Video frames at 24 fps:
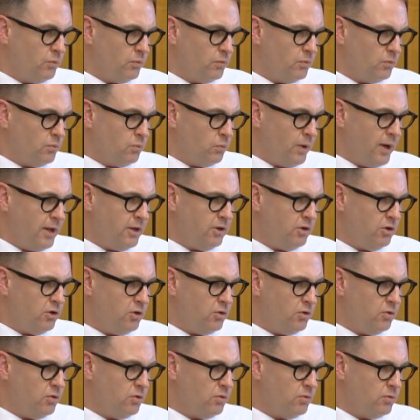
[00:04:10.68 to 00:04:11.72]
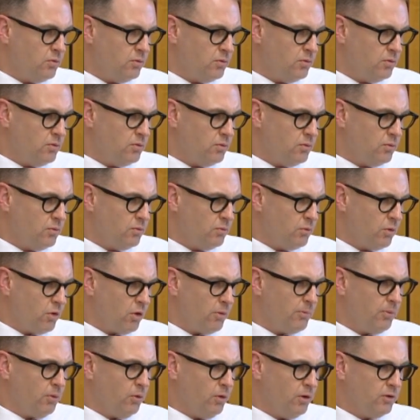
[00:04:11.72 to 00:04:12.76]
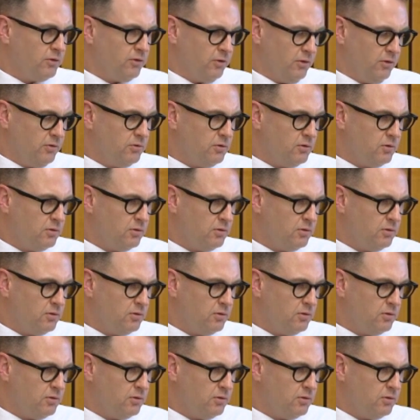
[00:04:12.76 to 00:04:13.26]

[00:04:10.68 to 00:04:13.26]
when you were appointed,